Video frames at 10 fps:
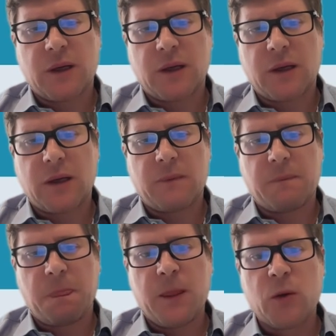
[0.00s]

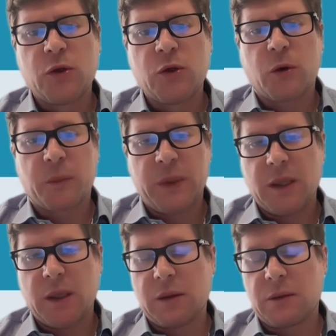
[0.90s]

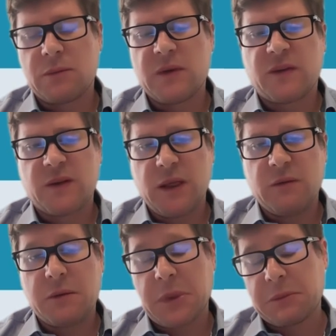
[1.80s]
non-European
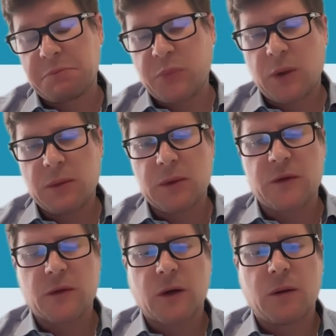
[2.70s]
civil, but probably
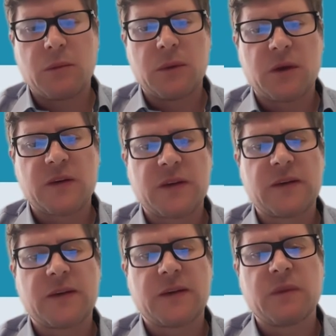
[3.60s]
also common law
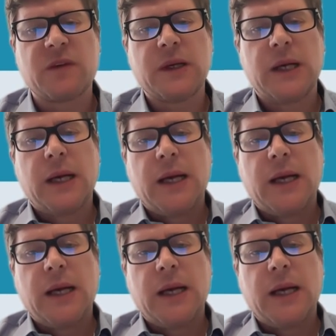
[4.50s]
systems,